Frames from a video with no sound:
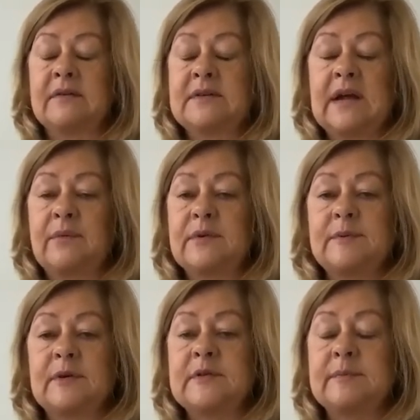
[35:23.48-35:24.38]
take
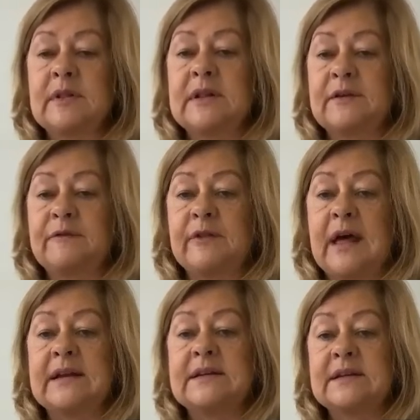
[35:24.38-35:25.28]
responsibility for
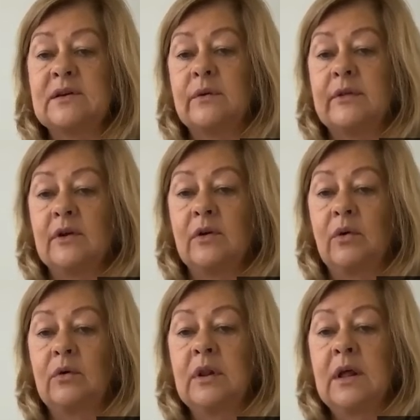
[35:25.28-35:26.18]
that, deal with it
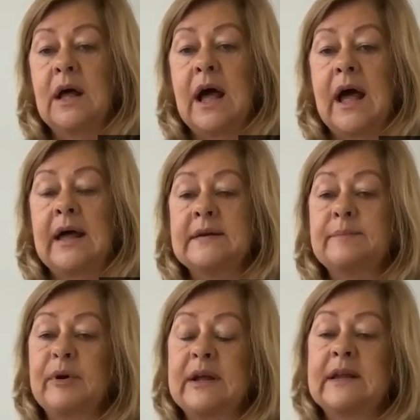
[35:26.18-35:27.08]
all,
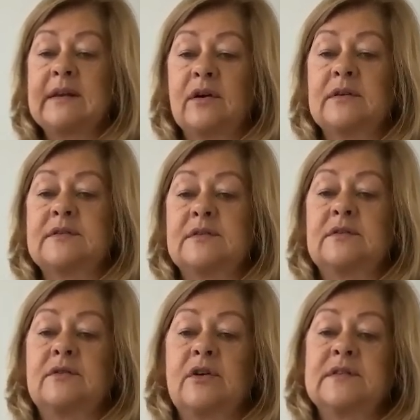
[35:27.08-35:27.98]
and bring in those
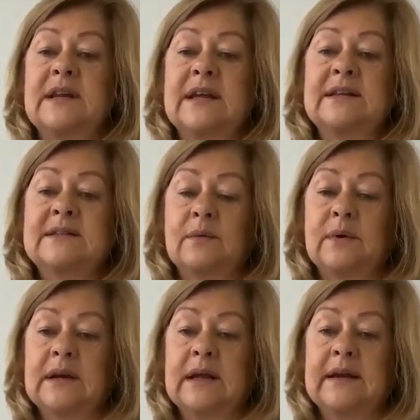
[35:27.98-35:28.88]
needs that
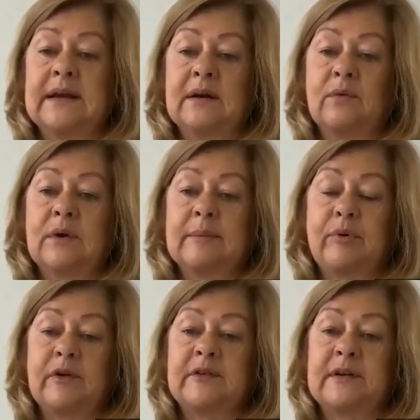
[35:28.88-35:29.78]
we need in a really
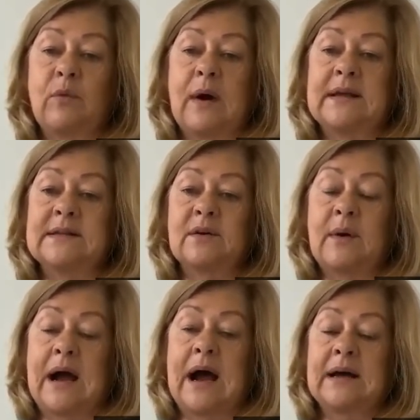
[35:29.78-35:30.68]
positive way, so
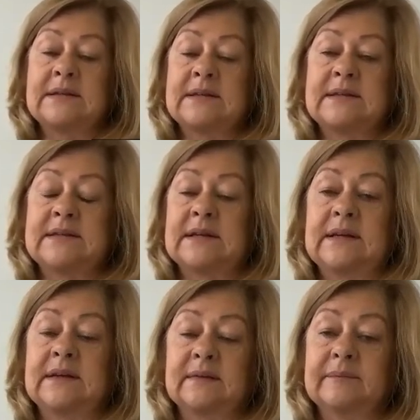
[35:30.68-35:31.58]
our hearts are
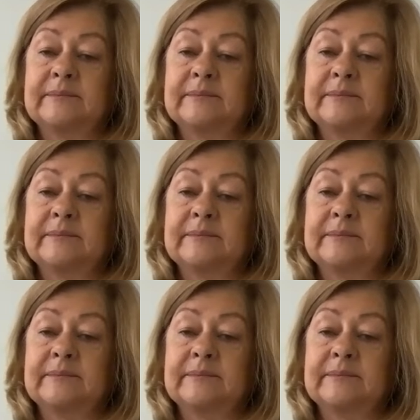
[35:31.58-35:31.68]
singing.